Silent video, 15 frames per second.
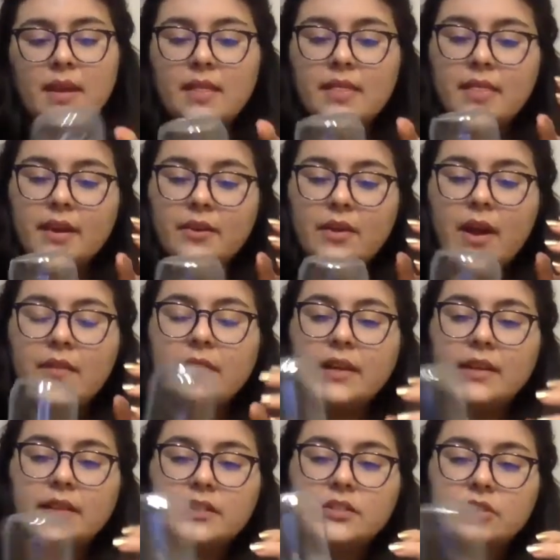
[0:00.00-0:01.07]
And there you have it.
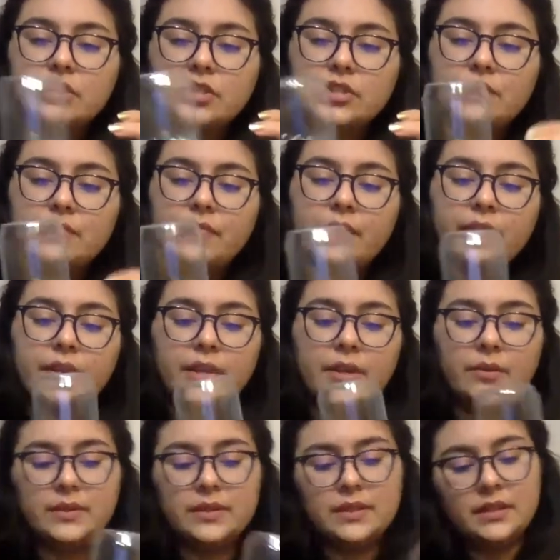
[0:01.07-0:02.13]
And these are just very
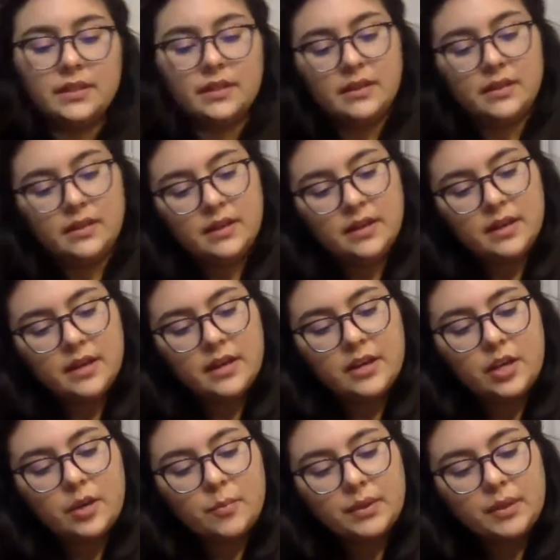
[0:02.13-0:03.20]
cute.
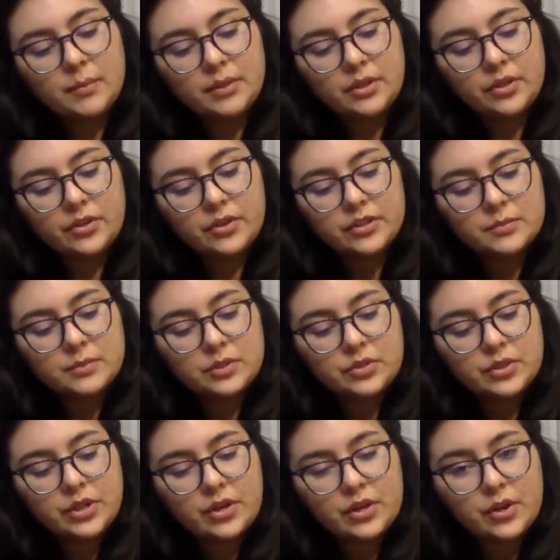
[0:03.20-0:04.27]
You can put them under your Christmas
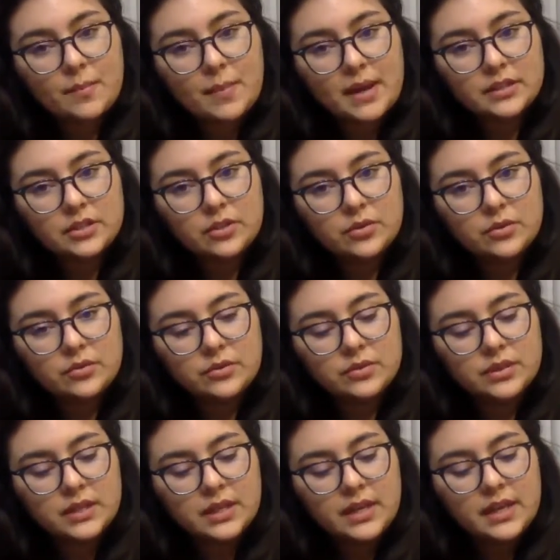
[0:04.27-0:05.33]
tree, on your
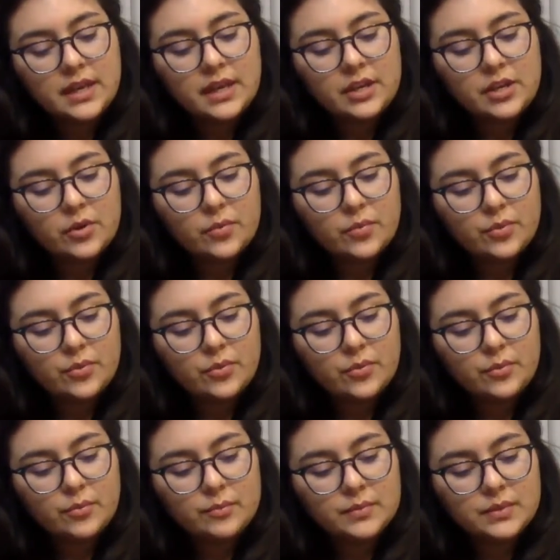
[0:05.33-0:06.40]
mantles, in your
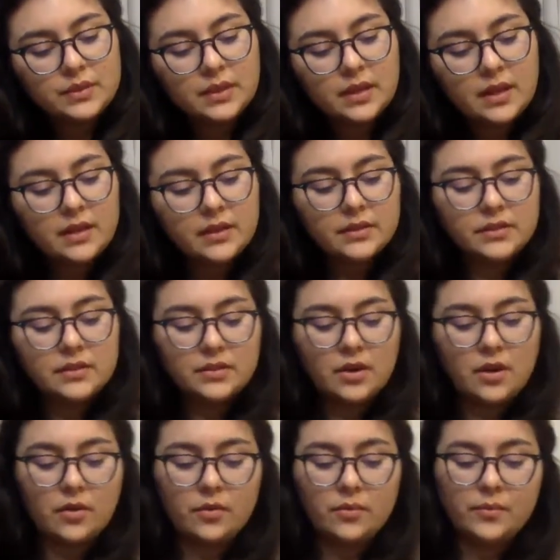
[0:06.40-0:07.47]
rooms.
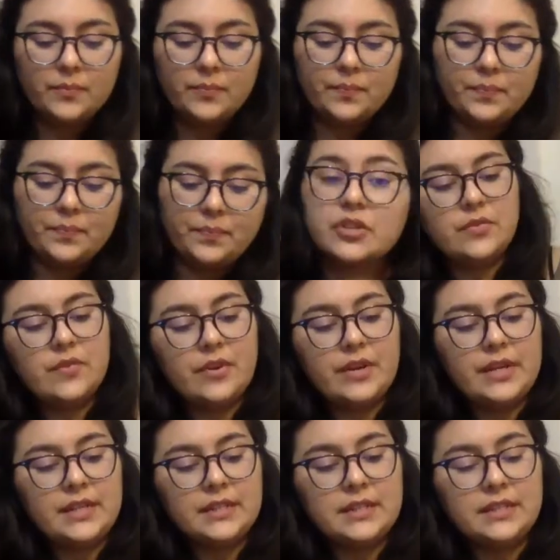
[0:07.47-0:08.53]
So very
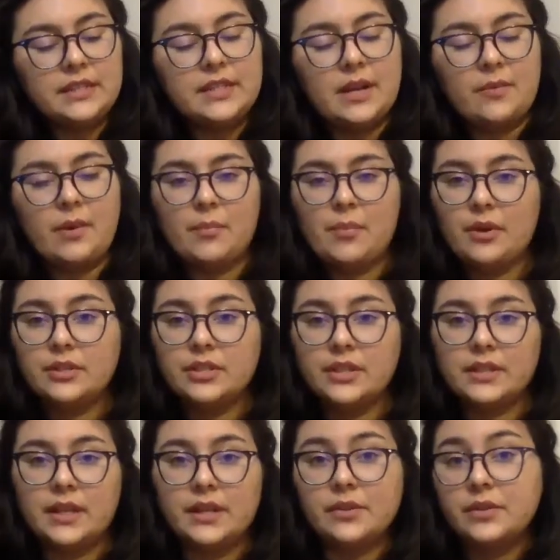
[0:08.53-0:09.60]
easy DIY
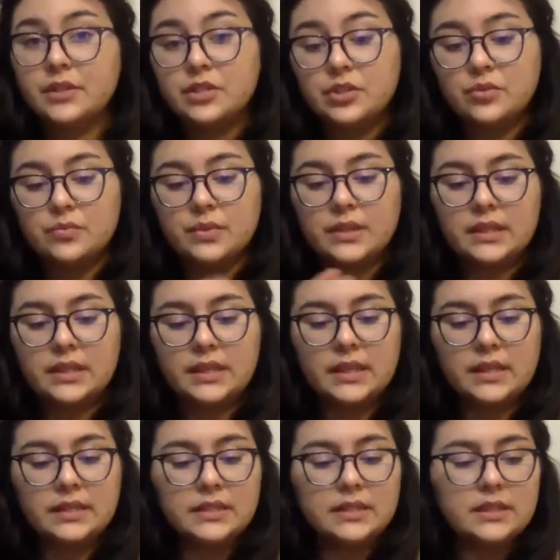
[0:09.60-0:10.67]
project that you can do with
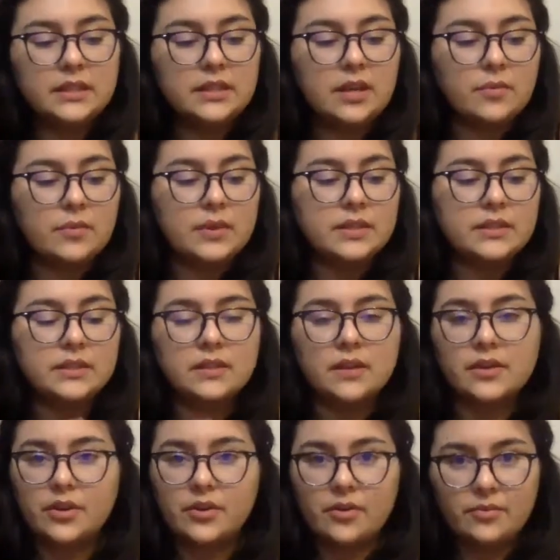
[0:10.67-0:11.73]
kids, young ones,
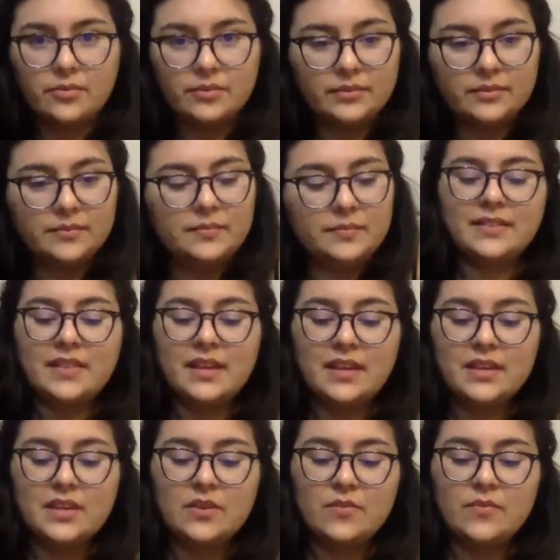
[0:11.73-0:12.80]
on your own.
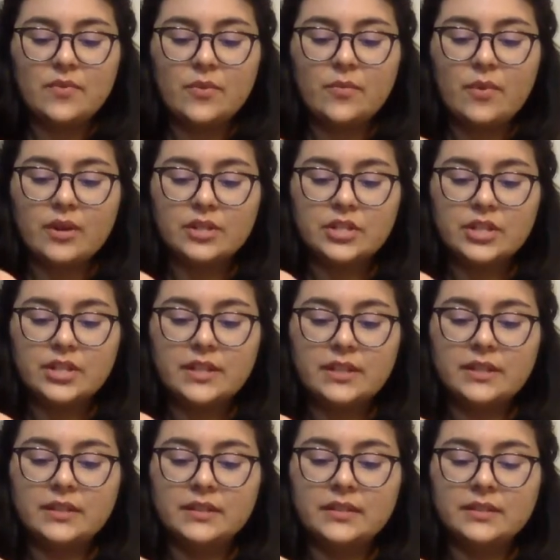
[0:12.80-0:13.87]
Thank you for watching.